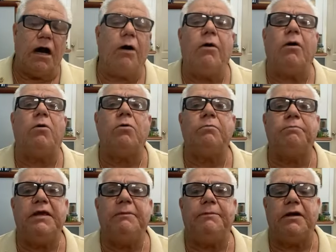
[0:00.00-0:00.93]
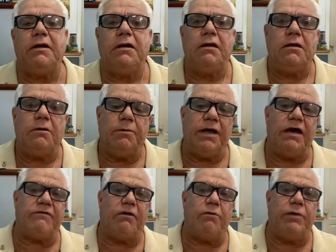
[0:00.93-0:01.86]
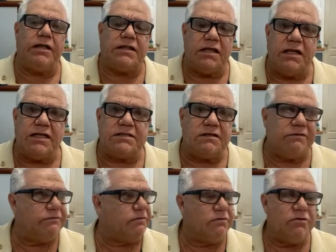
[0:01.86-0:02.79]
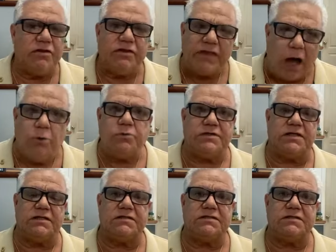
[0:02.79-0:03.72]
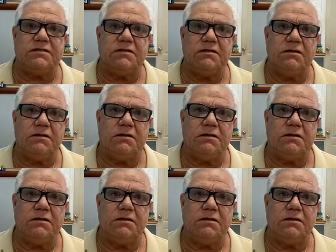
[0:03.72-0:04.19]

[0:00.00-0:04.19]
Our own people, we have a waiting list of thousands